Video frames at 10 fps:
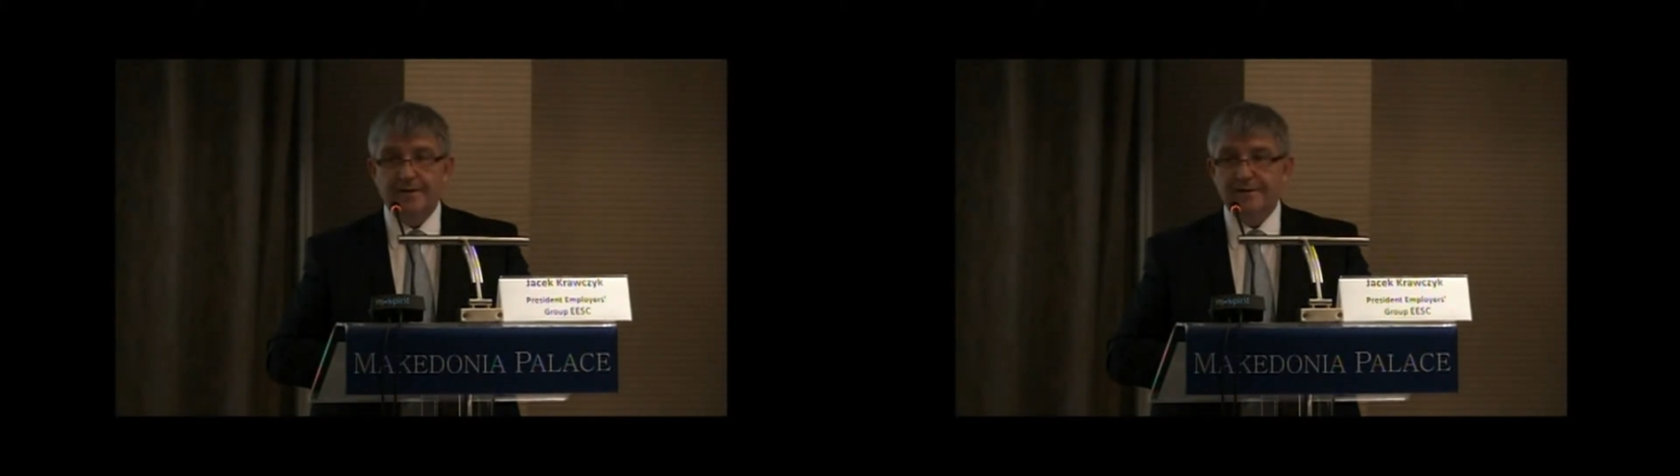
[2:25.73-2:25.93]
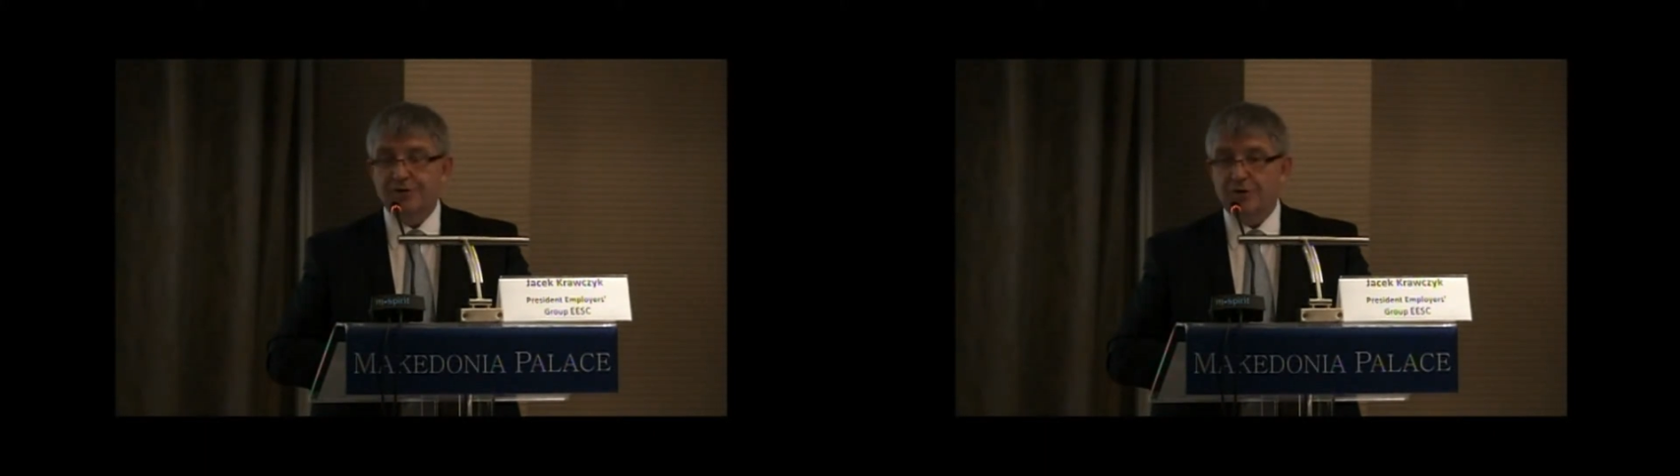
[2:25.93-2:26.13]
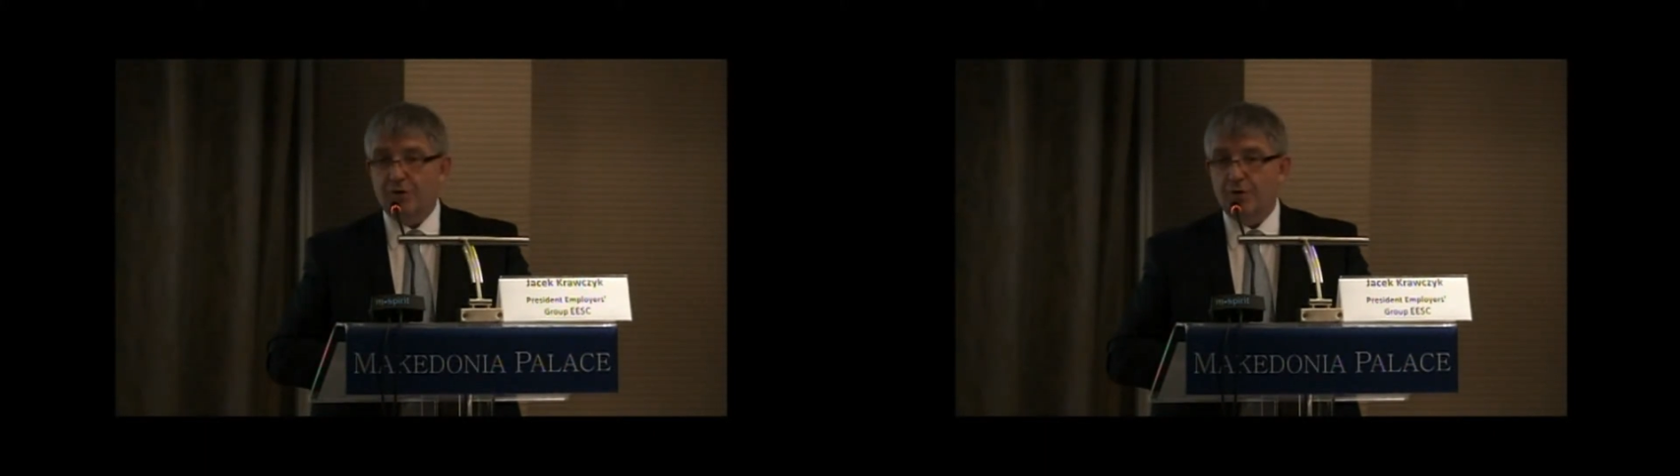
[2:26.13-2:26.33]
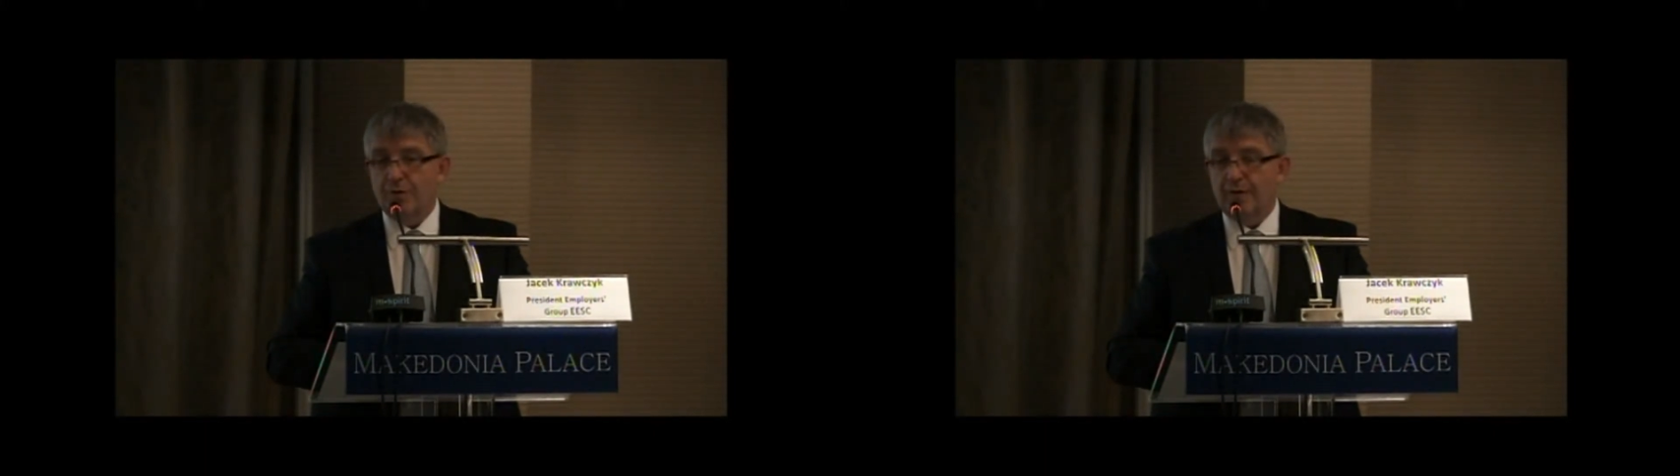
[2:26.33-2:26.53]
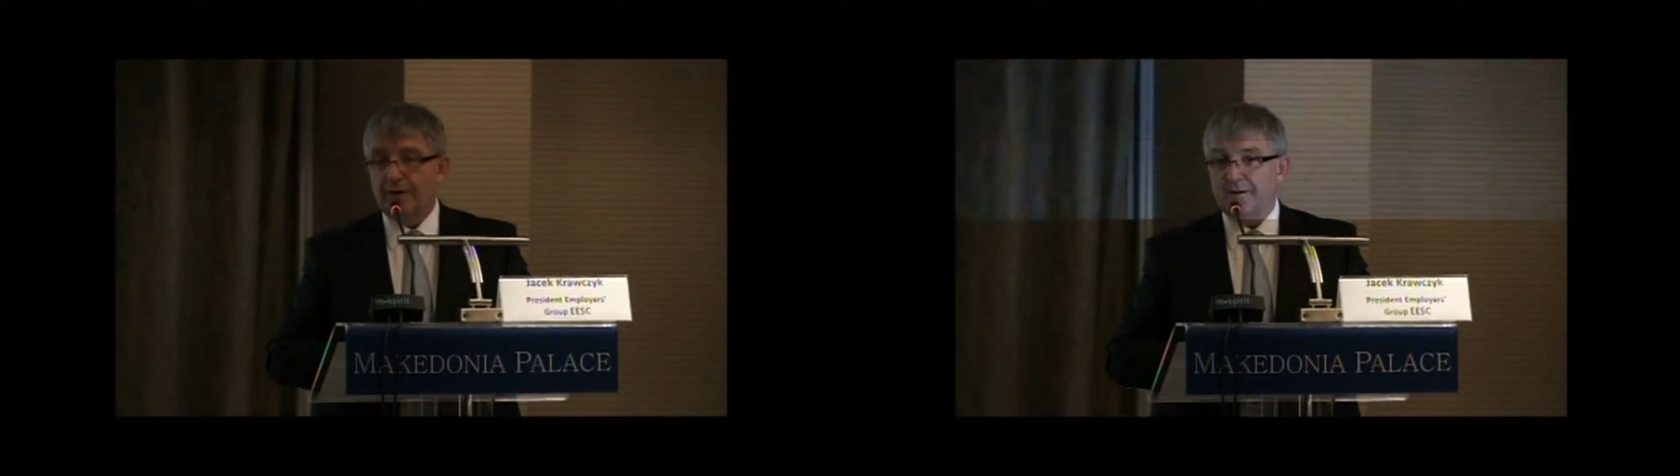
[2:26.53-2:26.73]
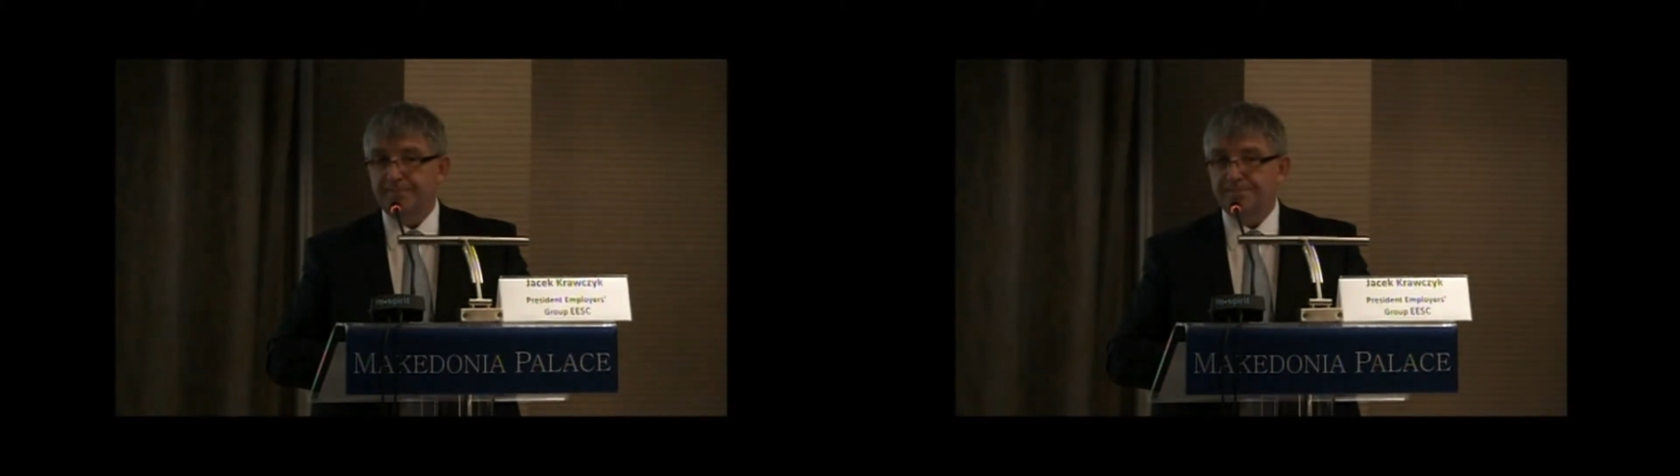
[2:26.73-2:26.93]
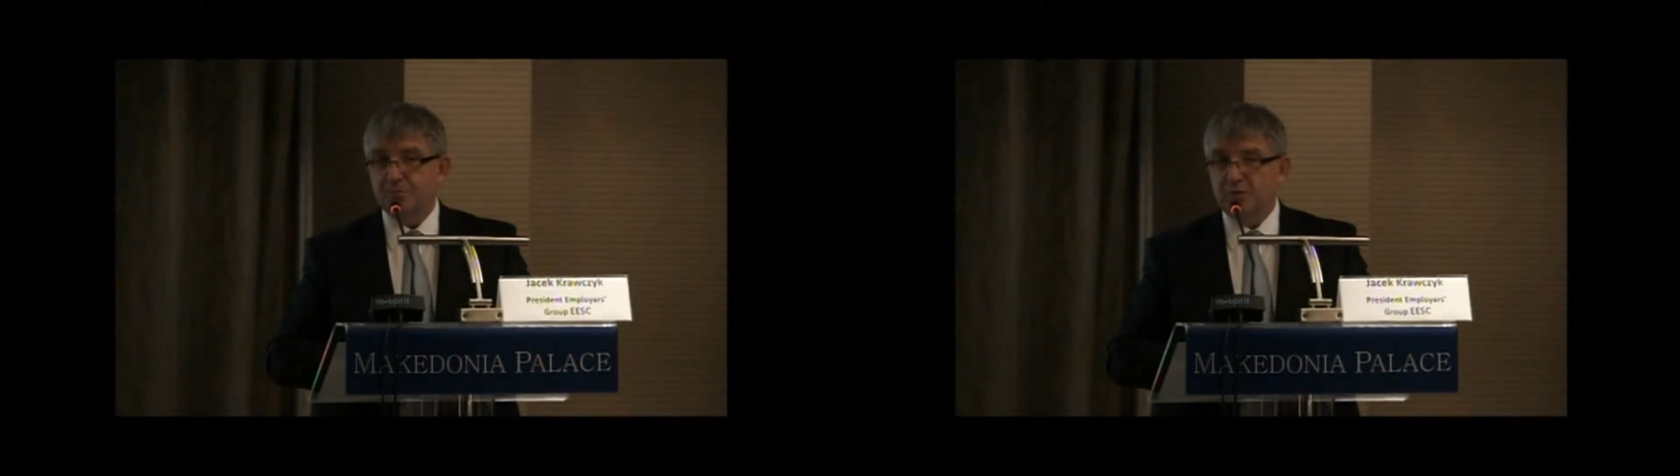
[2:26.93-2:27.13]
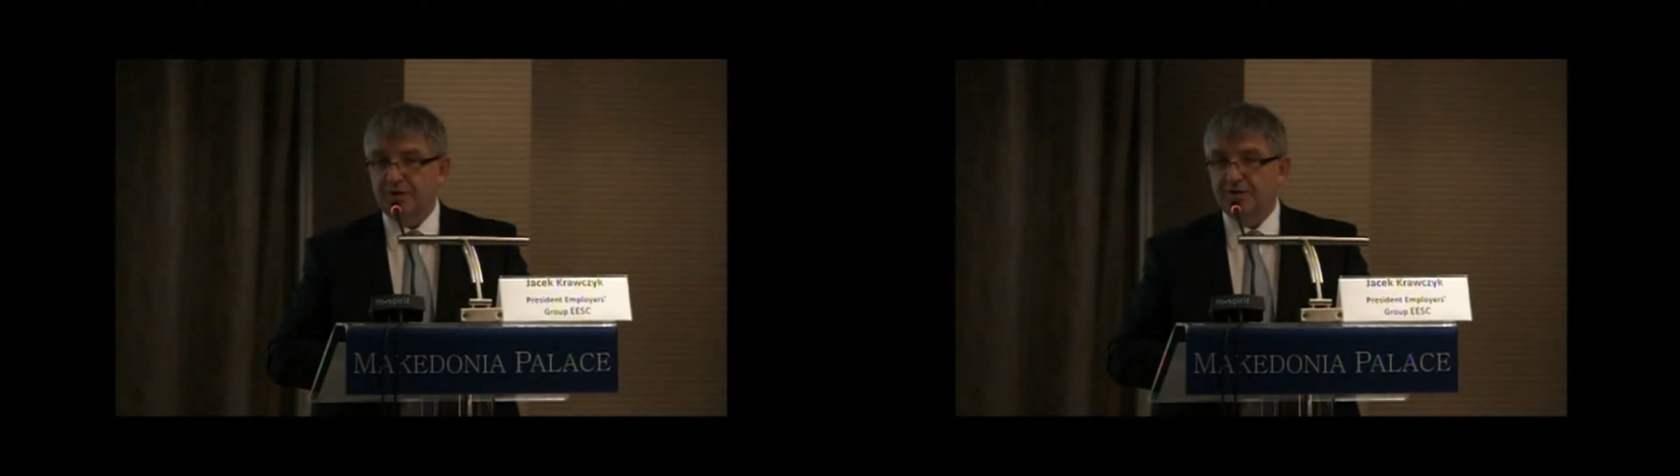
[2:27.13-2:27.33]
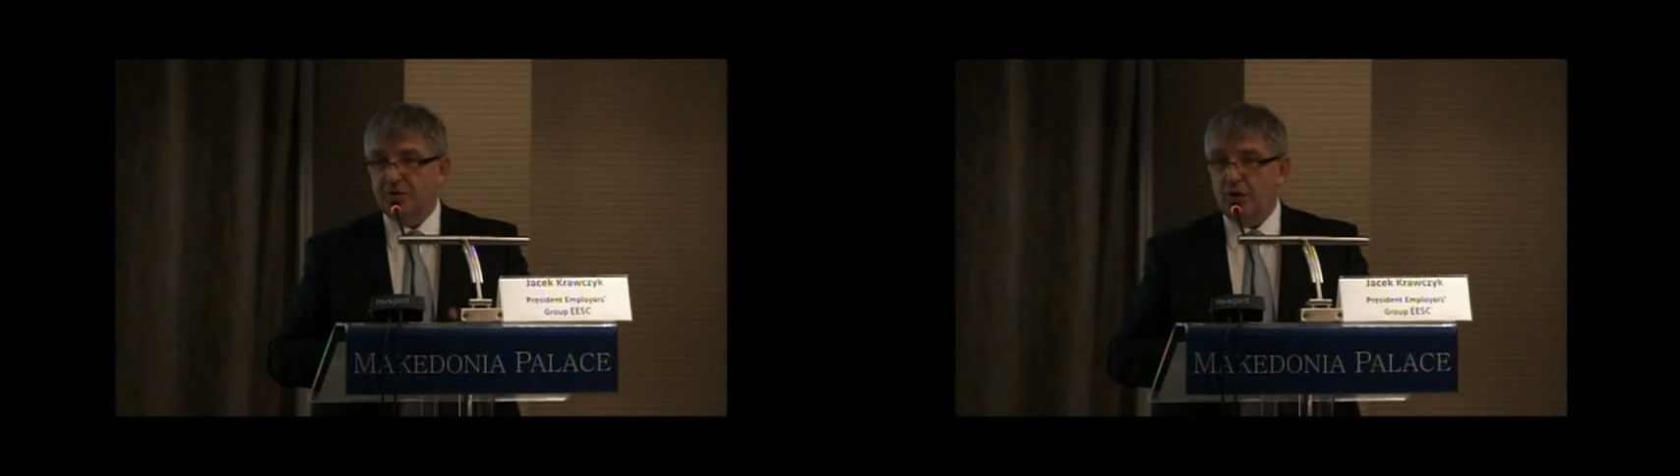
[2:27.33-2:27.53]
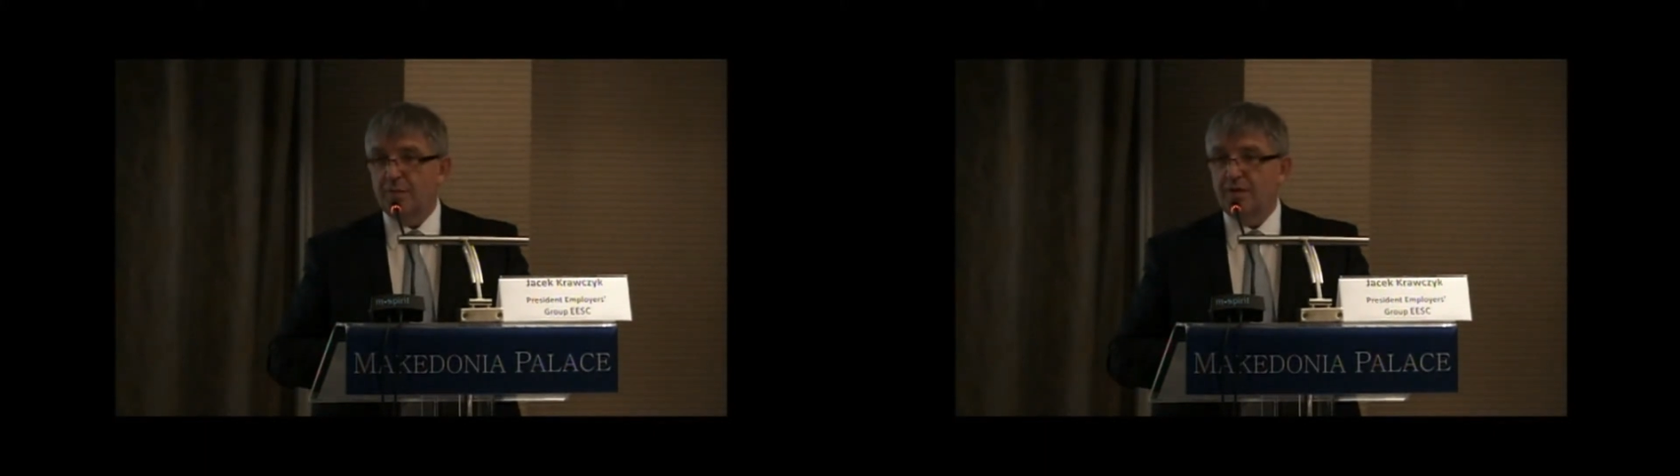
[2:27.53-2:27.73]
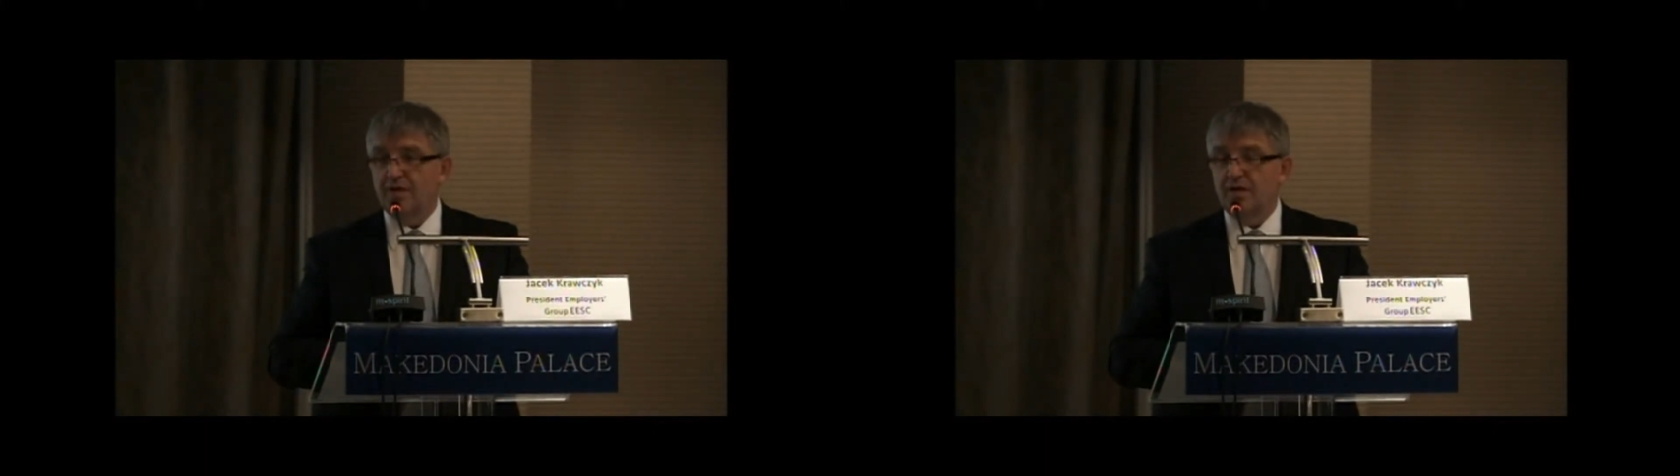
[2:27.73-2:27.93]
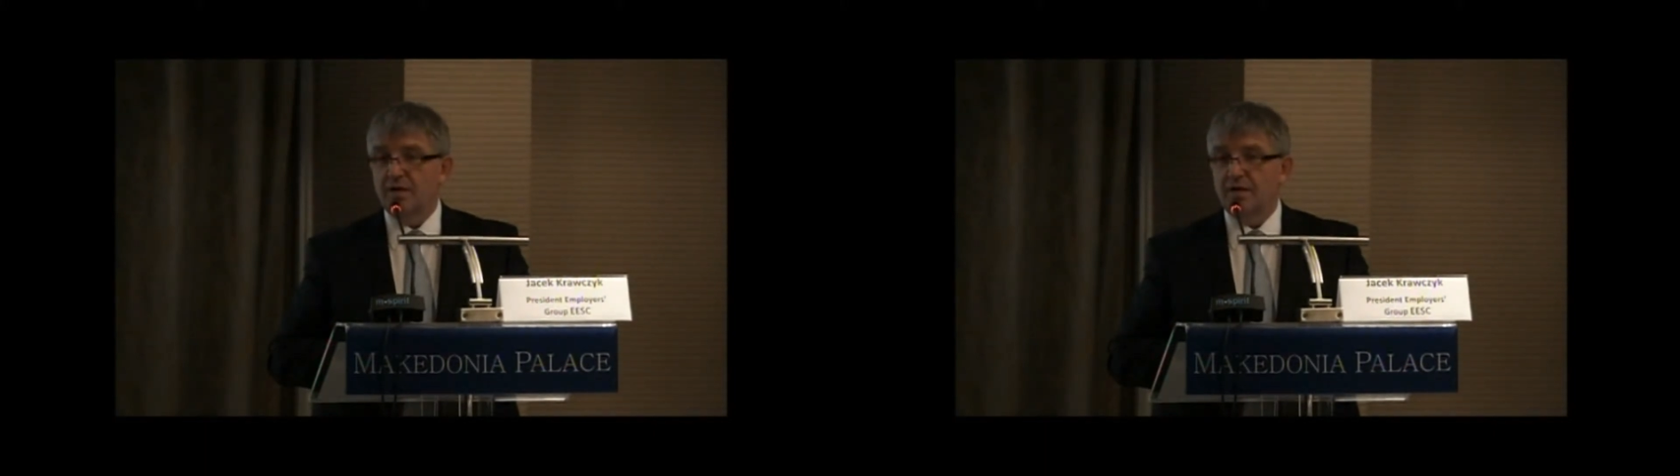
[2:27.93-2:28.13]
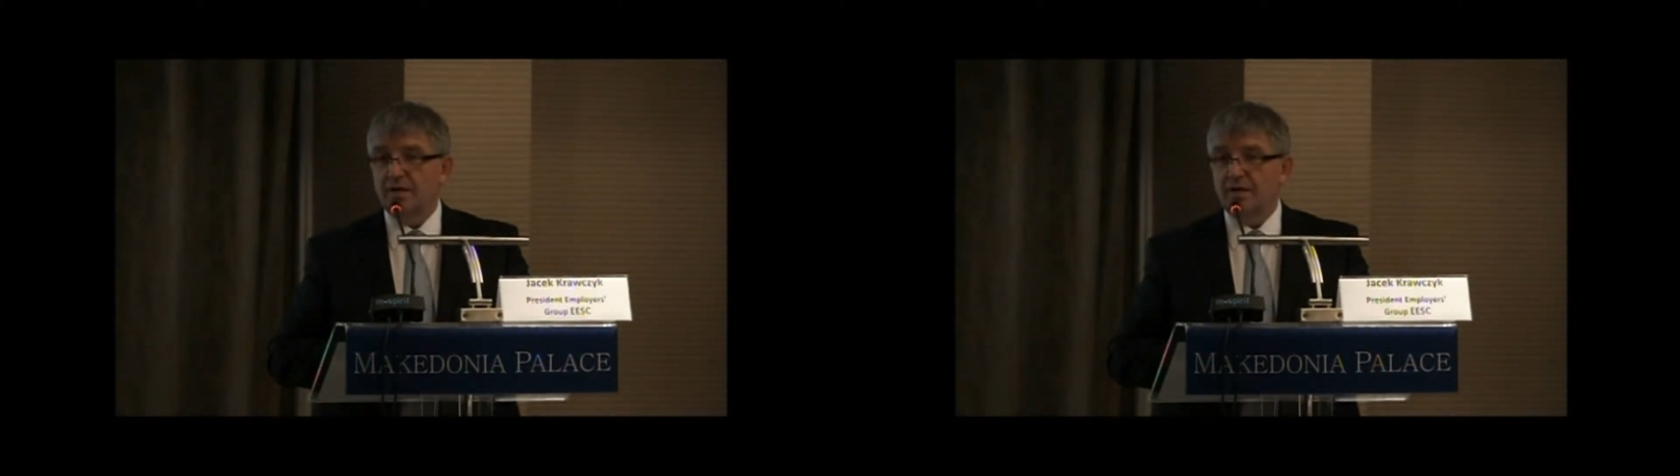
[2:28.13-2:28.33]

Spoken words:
So this committee